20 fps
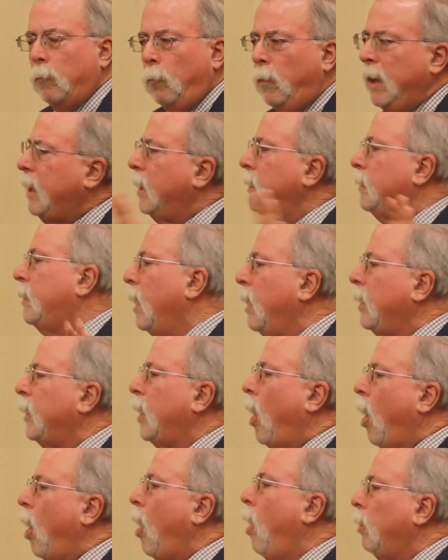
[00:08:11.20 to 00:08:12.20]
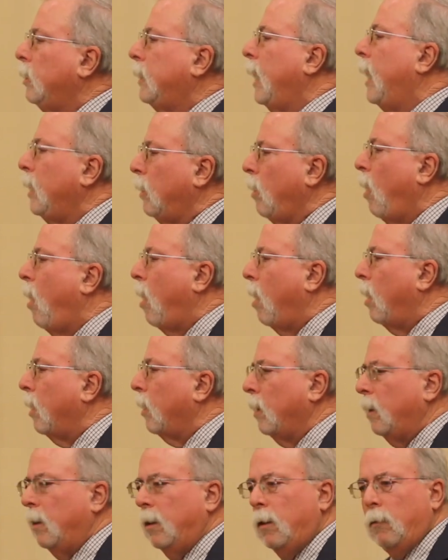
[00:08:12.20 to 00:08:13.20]
We can tell you all day
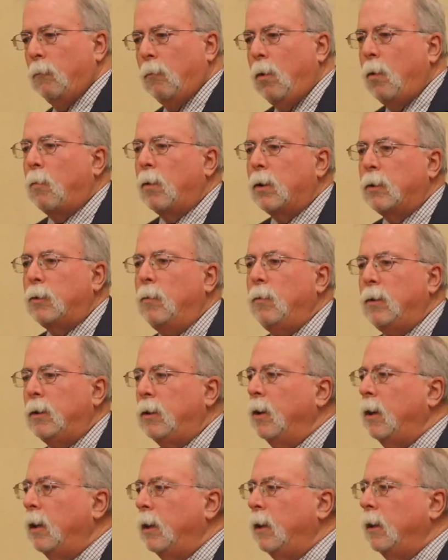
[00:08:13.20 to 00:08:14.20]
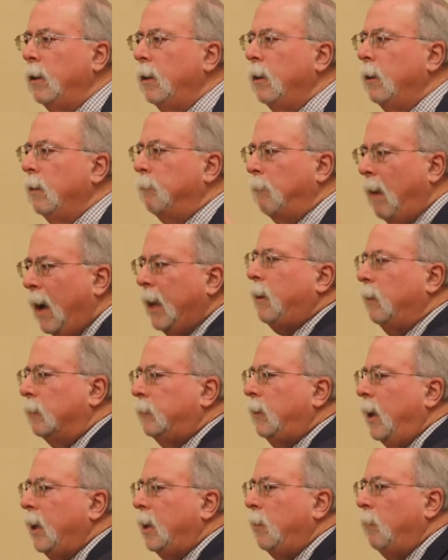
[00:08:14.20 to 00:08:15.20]
long what we're doing good. Mike will
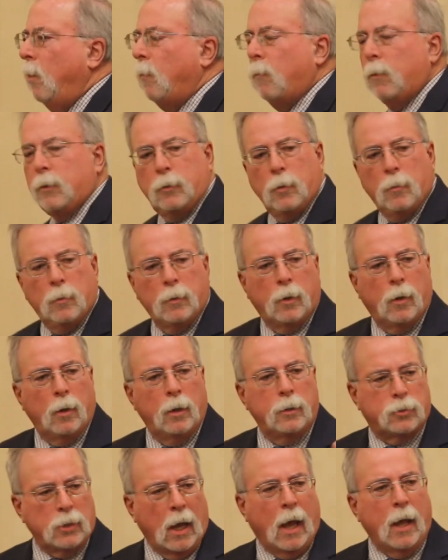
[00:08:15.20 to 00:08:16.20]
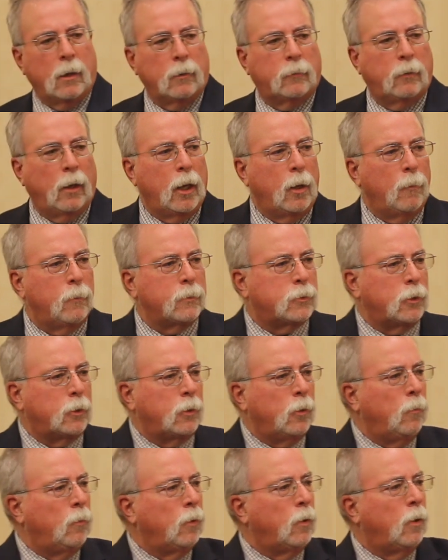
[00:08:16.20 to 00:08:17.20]
tell you what we're doing good. John will tell you what you're
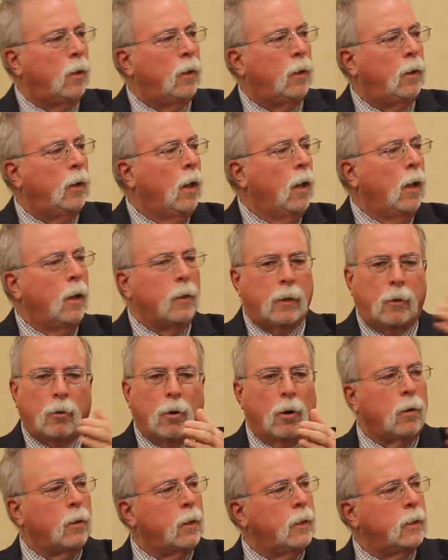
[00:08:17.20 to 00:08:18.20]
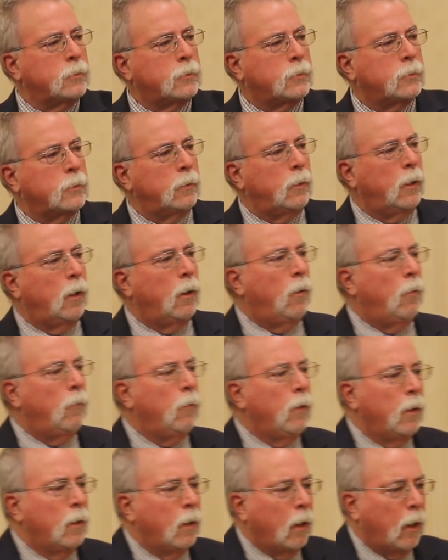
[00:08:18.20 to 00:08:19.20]
doing good. Curtis,
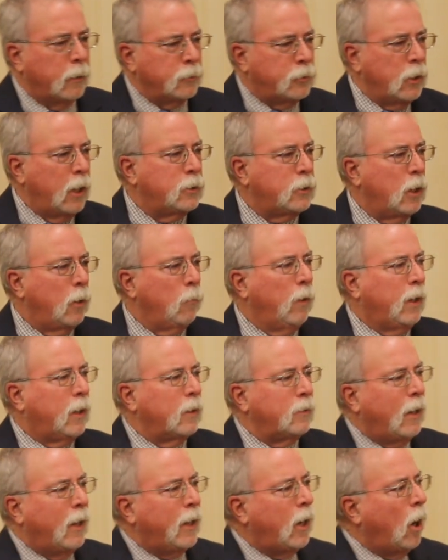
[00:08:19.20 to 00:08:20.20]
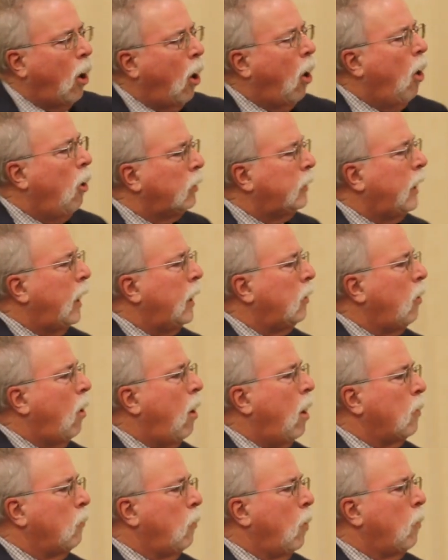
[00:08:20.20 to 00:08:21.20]
JJ, we can tell you all day
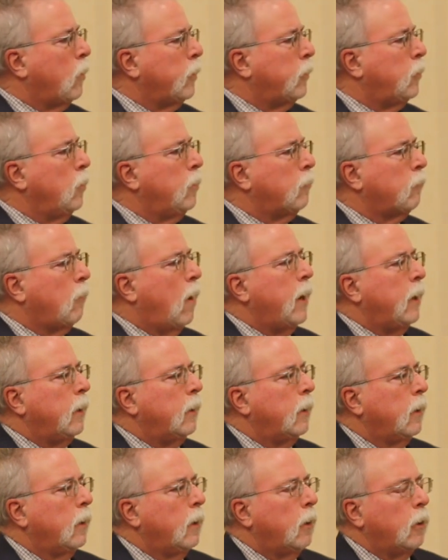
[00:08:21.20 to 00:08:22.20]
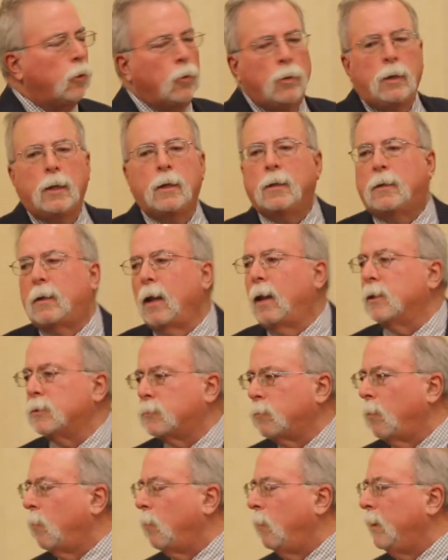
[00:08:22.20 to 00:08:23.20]
long what we're doing right. You need to tell
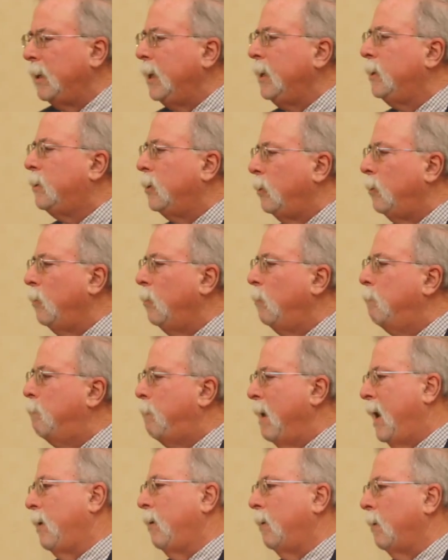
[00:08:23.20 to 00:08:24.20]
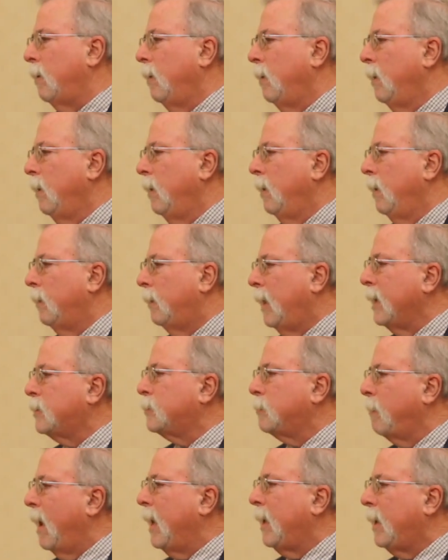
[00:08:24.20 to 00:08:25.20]
us what we need to do better.
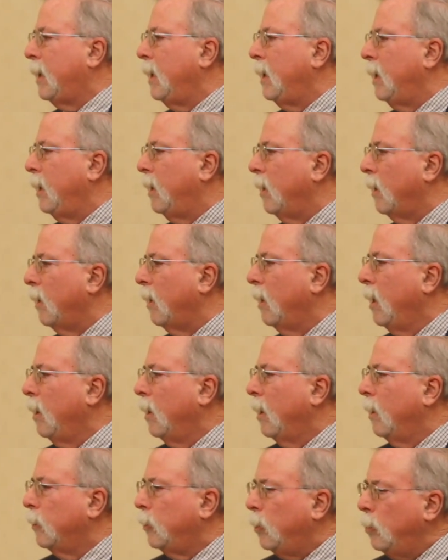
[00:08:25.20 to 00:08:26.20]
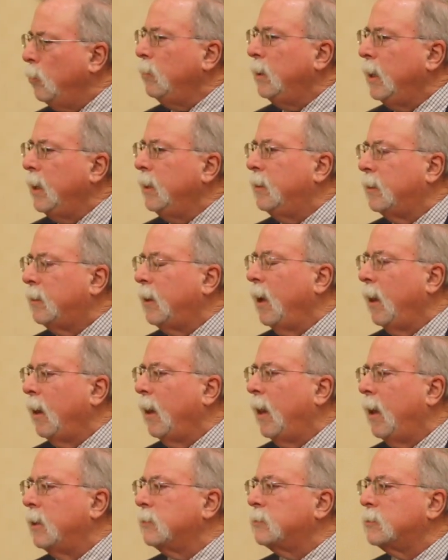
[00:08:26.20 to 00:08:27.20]
That's my key here. You need to
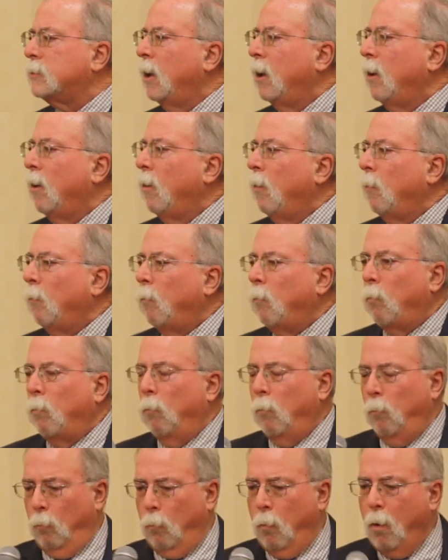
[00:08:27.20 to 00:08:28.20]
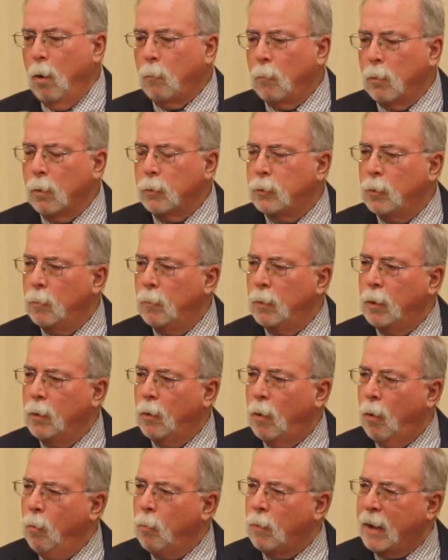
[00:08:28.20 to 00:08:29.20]
tell us what we're
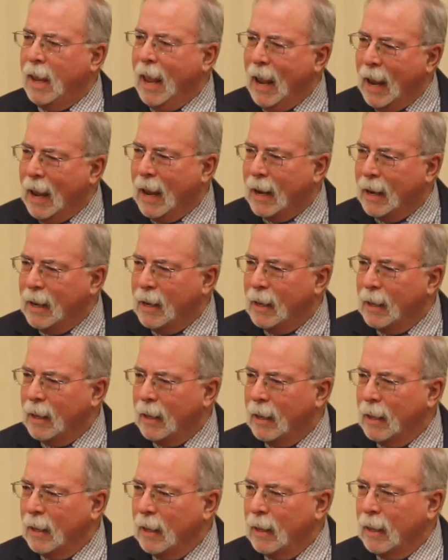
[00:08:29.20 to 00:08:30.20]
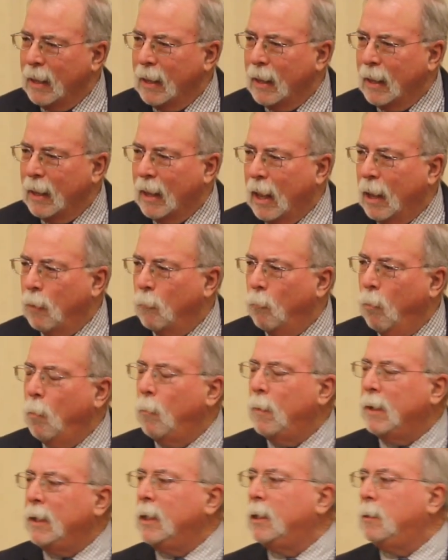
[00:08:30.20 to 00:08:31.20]
doing okay and
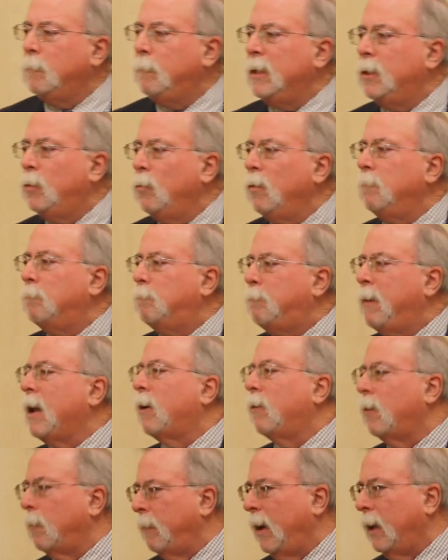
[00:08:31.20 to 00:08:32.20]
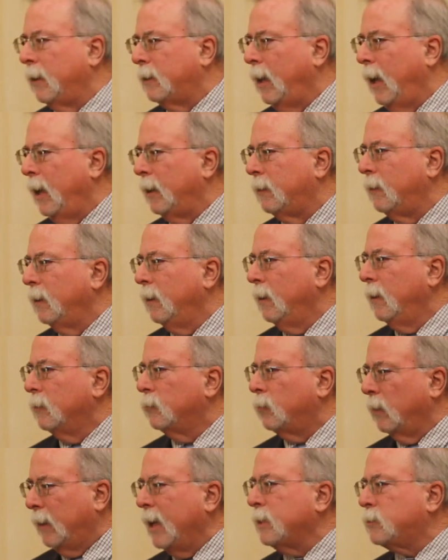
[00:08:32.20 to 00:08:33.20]
what we need to be doing better about that.
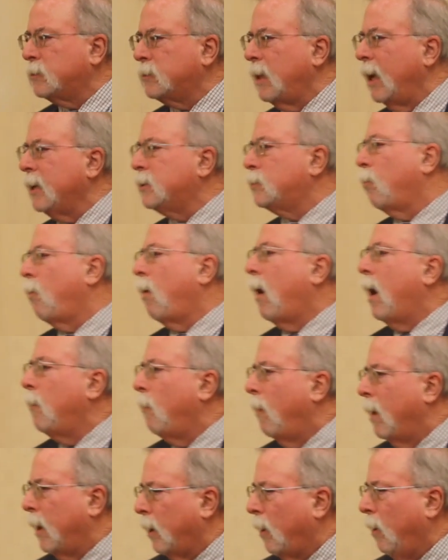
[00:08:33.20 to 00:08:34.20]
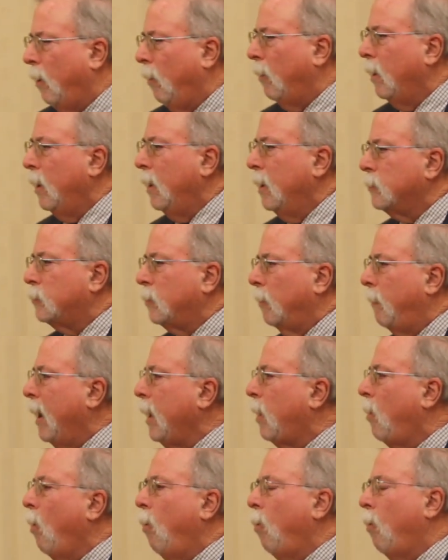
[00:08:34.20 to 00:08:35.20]
So that's where I want to go. So
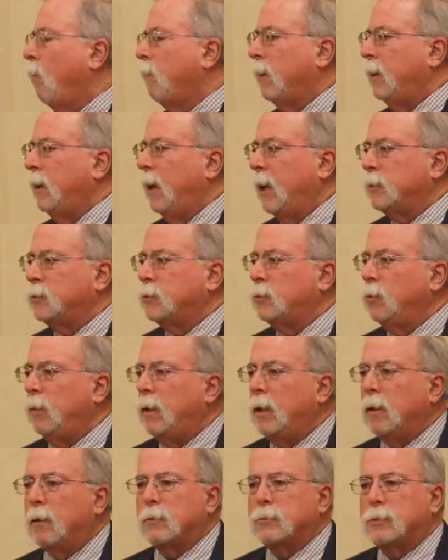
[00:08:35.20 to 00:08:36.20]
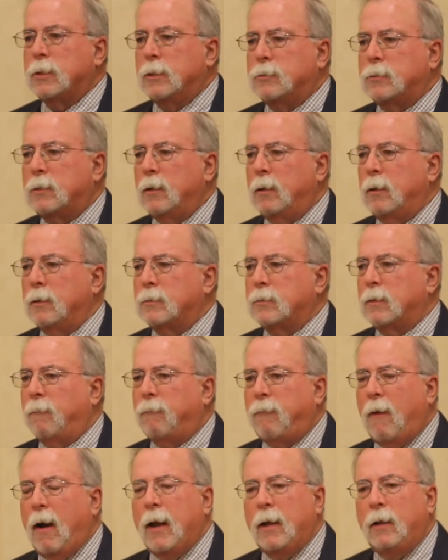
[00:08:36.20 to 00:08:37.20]
my goal over the next 2 years is to
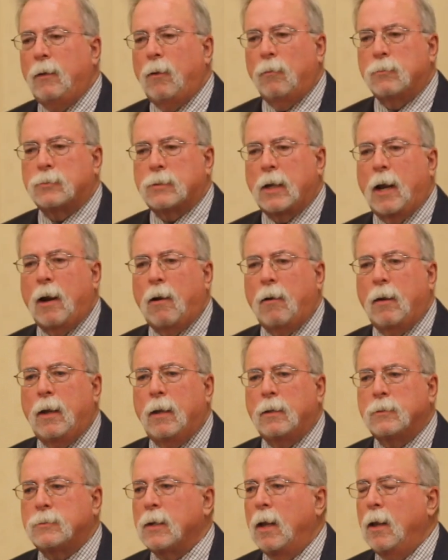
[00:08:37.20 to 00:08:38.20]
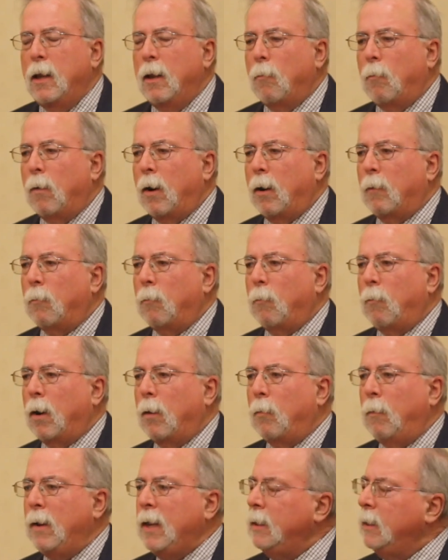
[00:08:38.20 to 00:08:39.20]
find those areas where
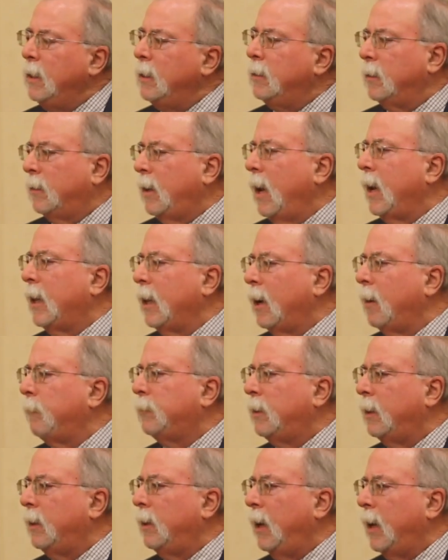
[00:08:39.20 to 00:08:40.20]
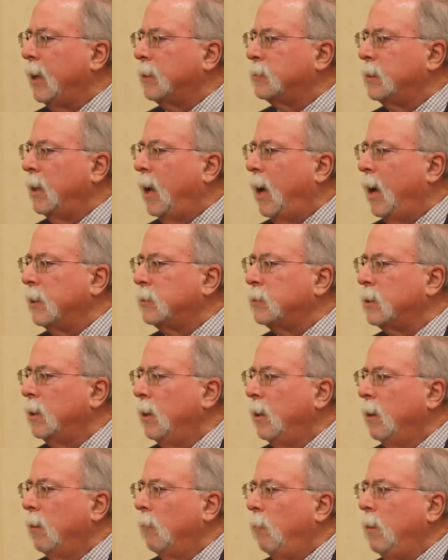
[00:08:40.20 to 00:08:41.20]
we need to take it up to the next notch.
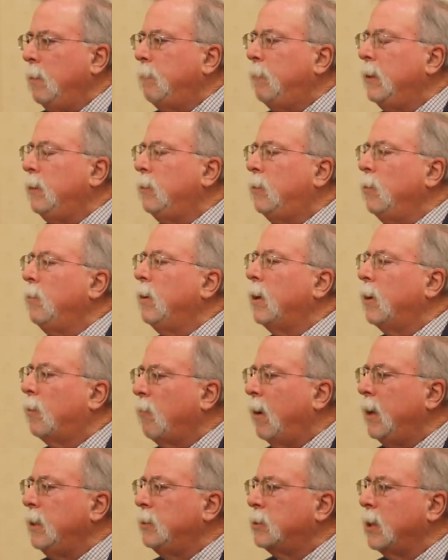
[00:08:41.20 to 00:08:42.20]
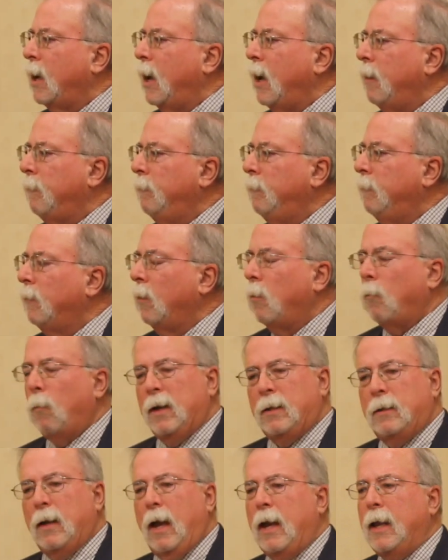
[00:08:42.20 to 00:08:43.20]
We've been doing a great job.
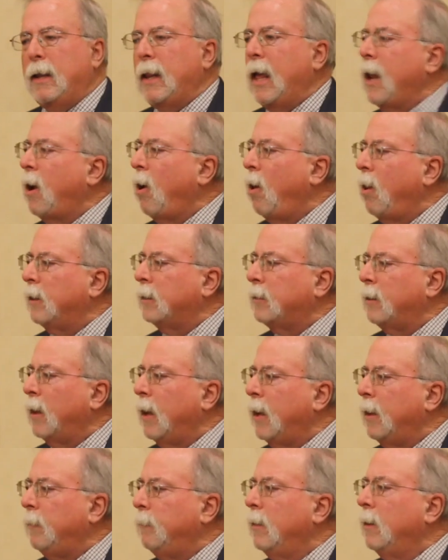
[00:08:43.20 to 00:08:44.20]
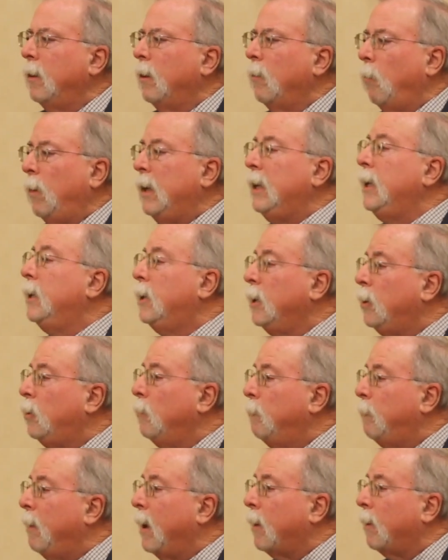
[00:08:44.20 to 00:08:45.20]
We tell you that all the time. We need to
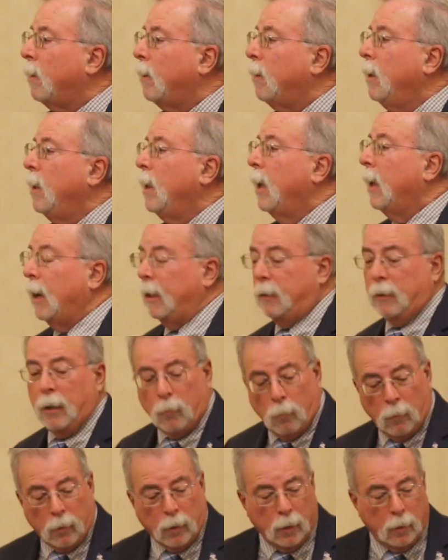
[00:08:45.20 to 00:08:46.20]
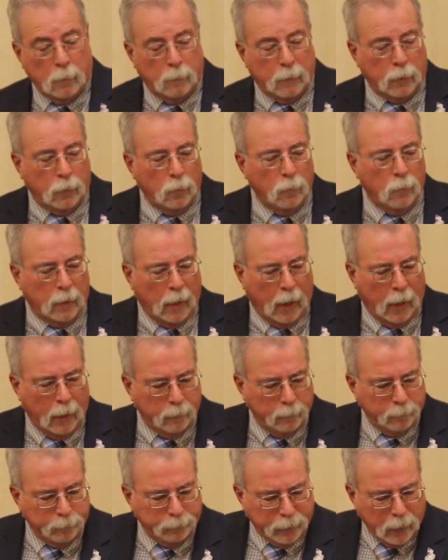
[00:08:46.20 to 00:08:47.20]
do better, and I think we're going to be doing
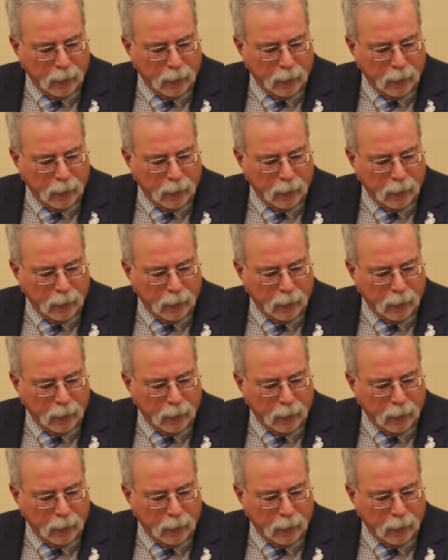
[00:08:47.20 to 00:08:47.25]
that.